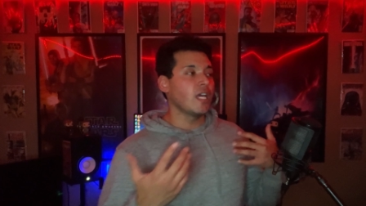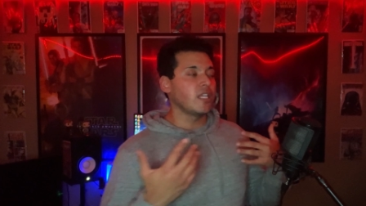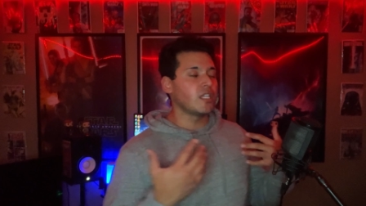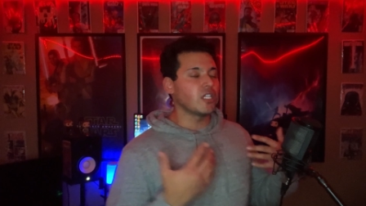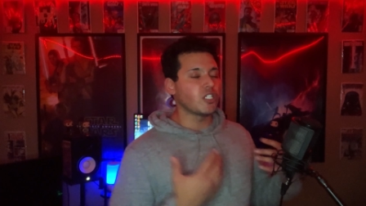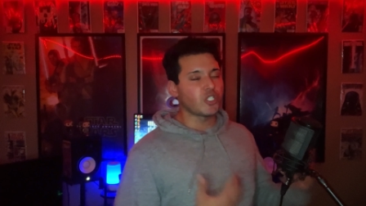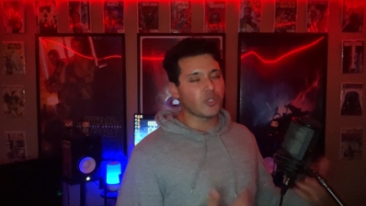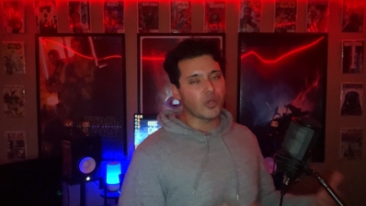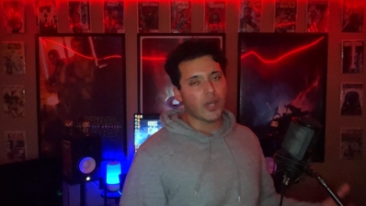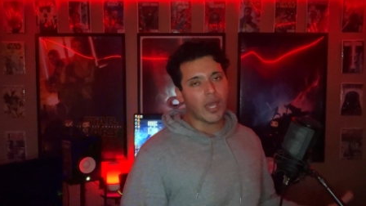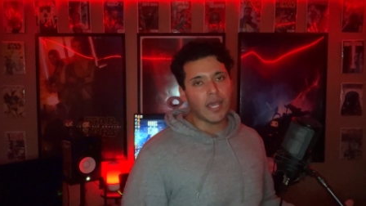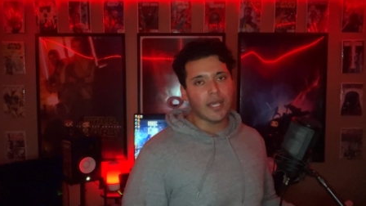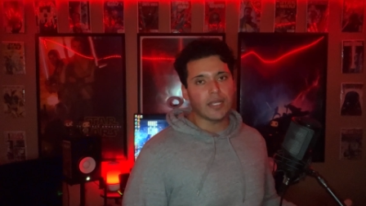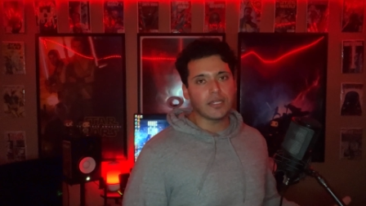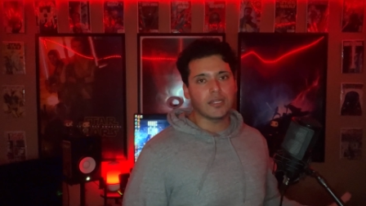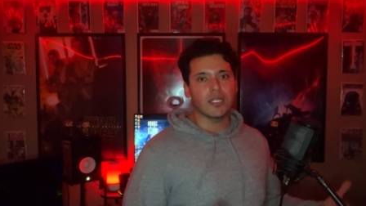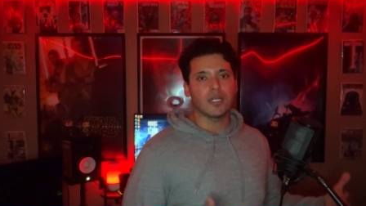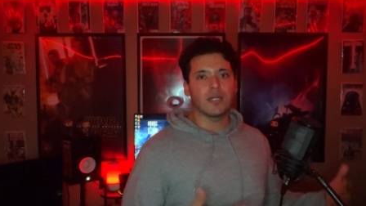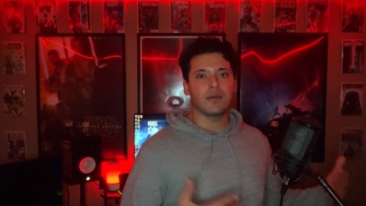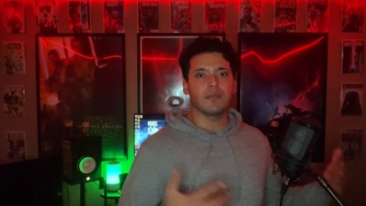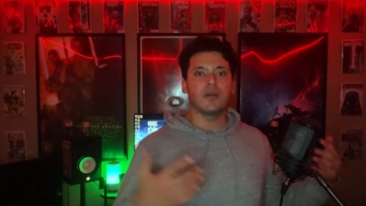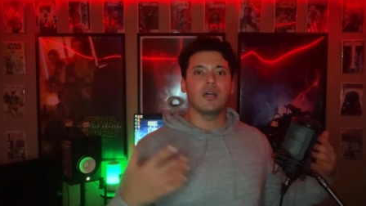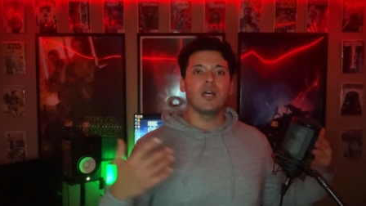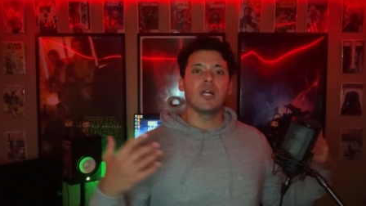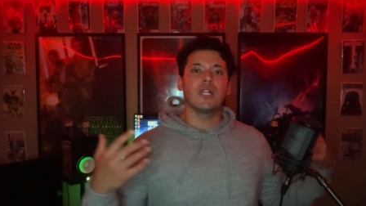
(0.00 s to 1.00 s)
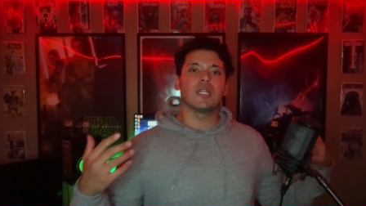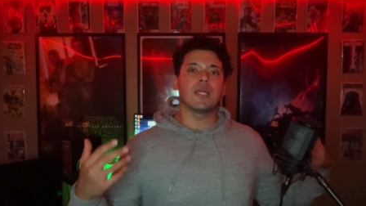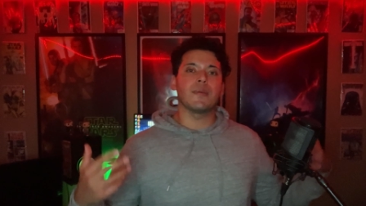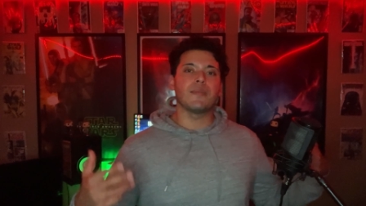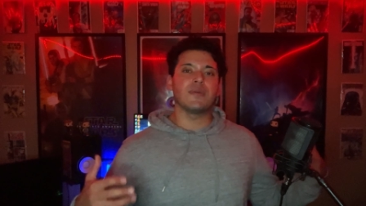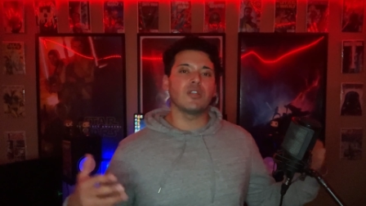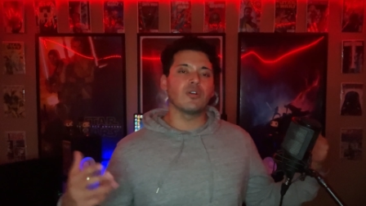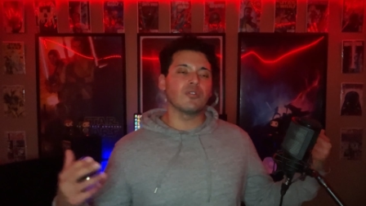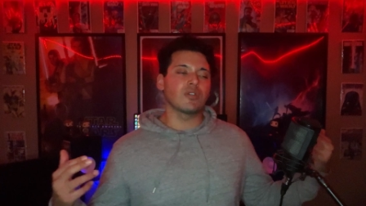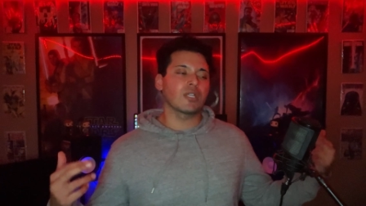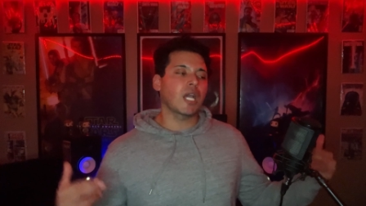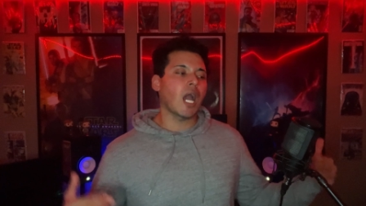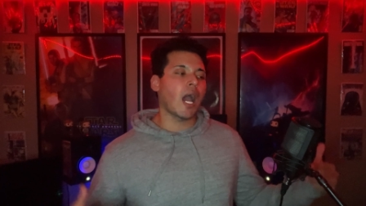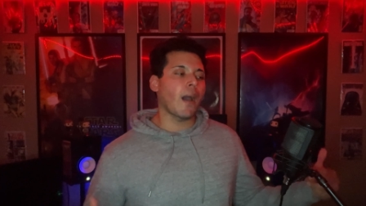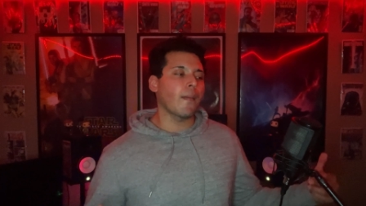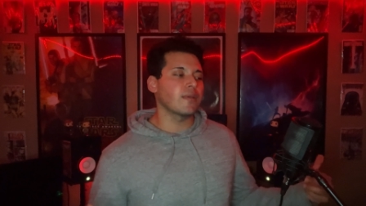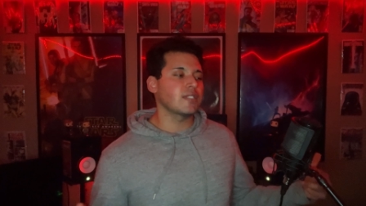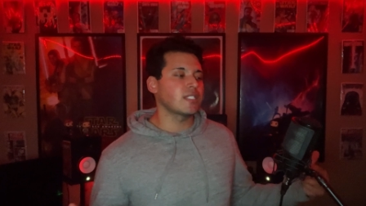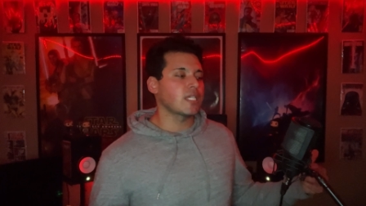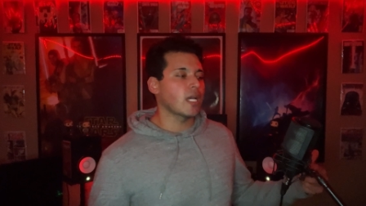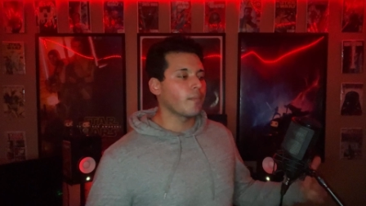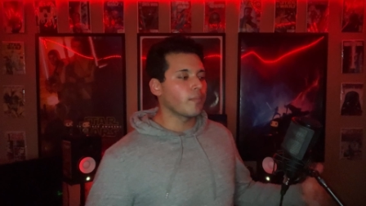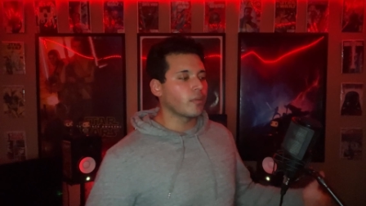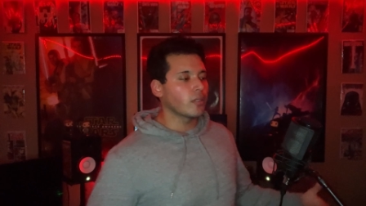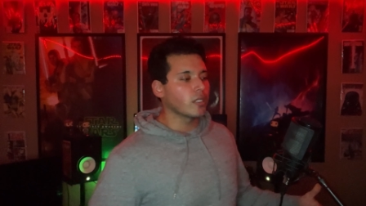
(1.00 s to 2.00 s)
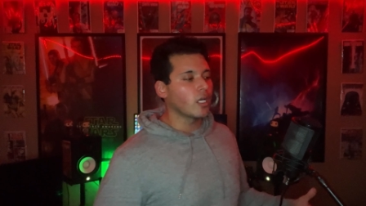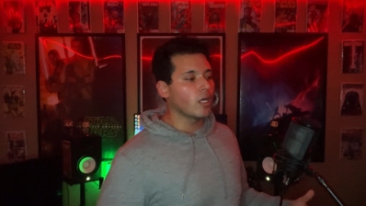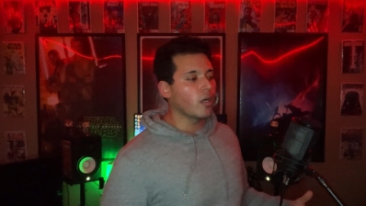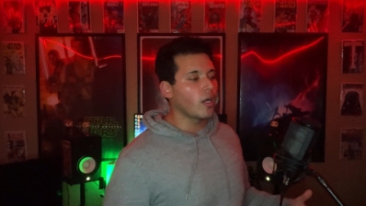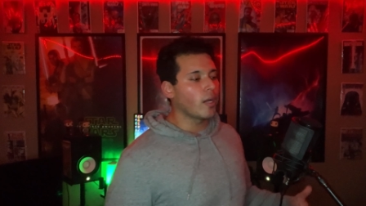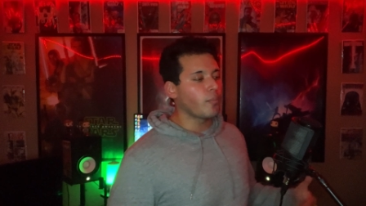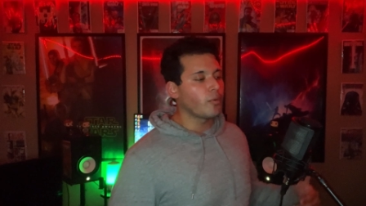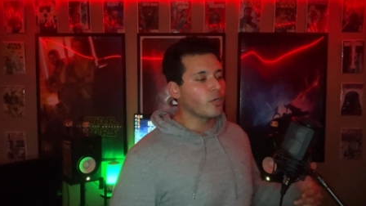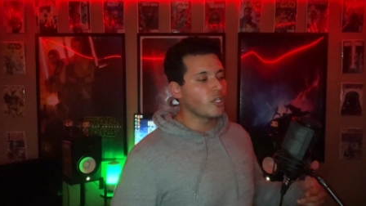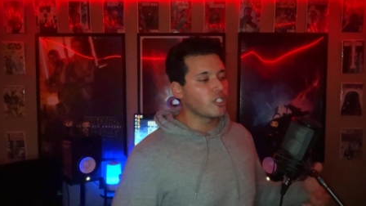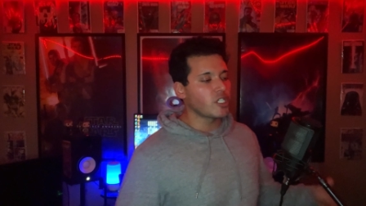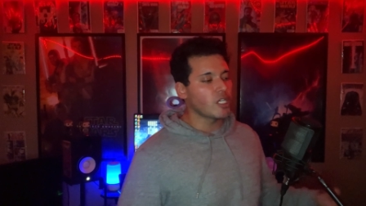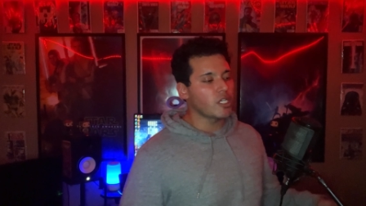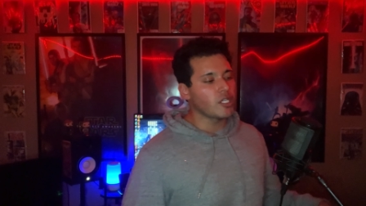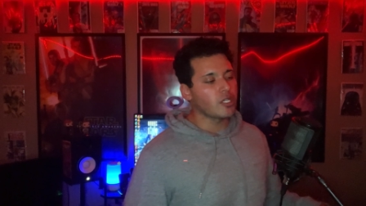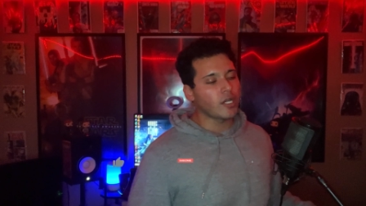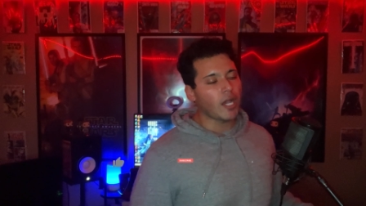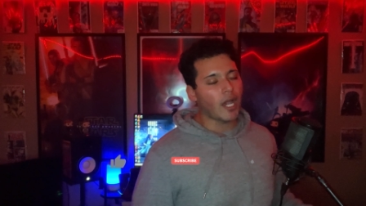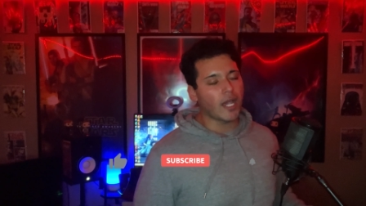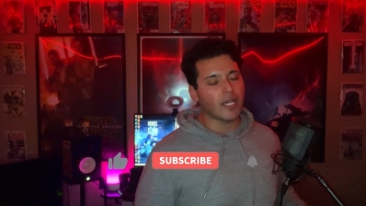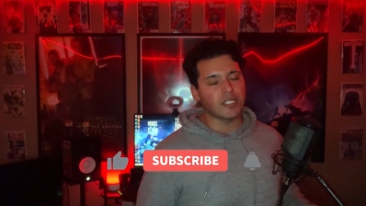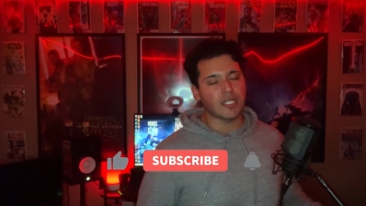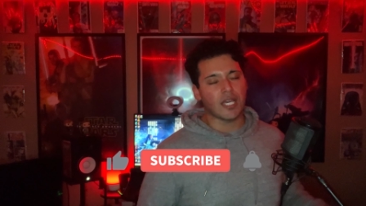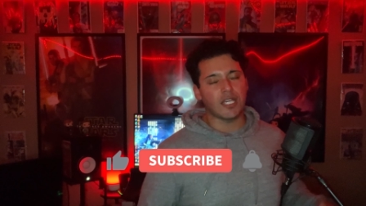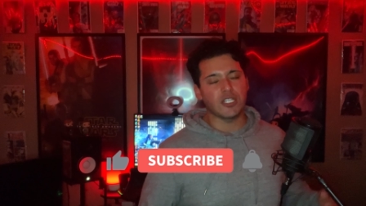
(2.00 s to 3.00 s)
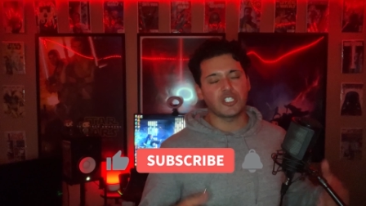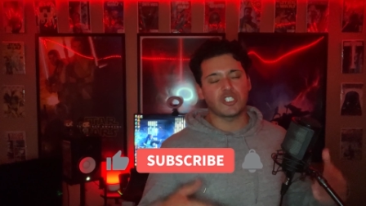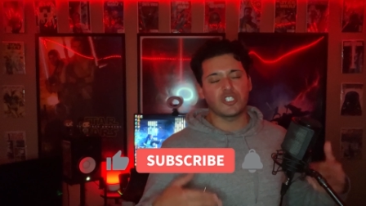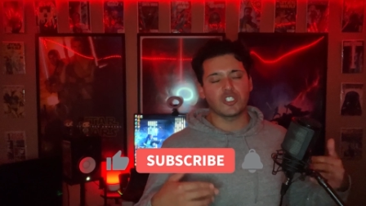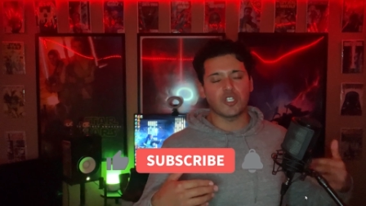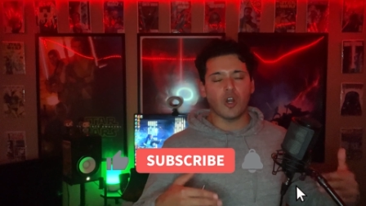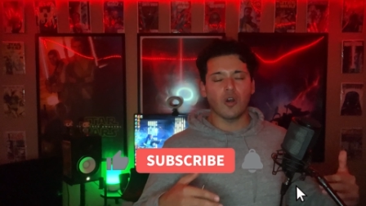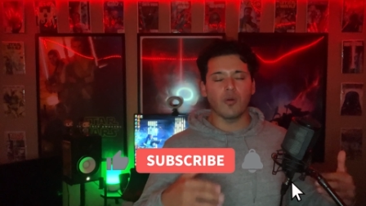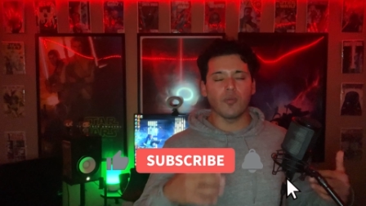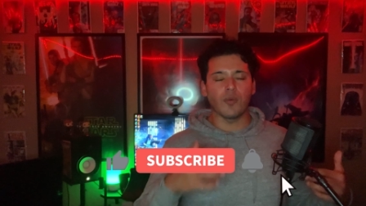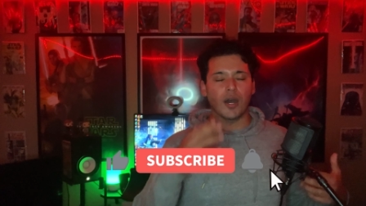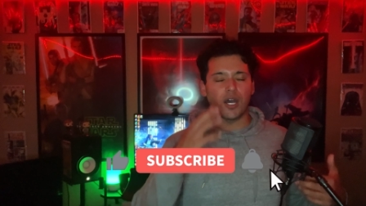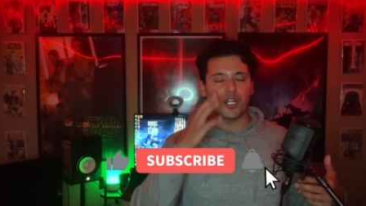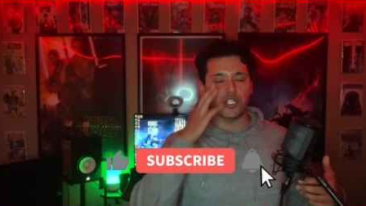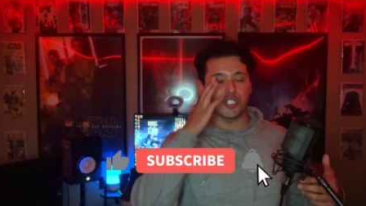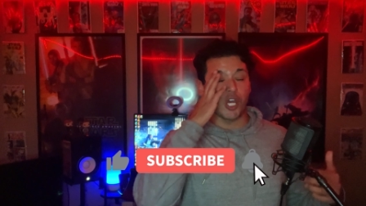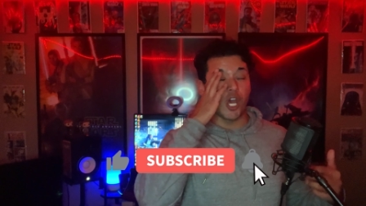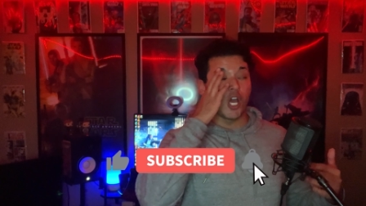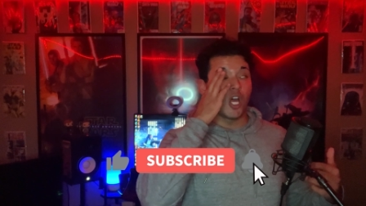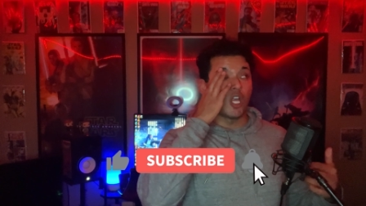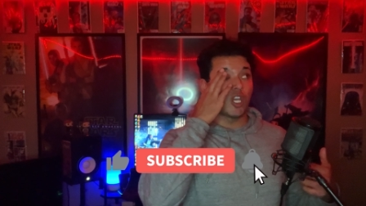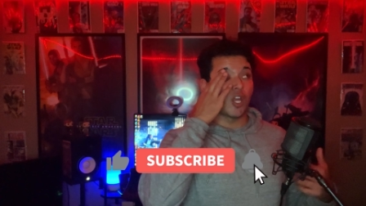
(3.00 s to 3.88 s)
Did you hate them? Let me know in the comments down below. I appreciate you guys so much.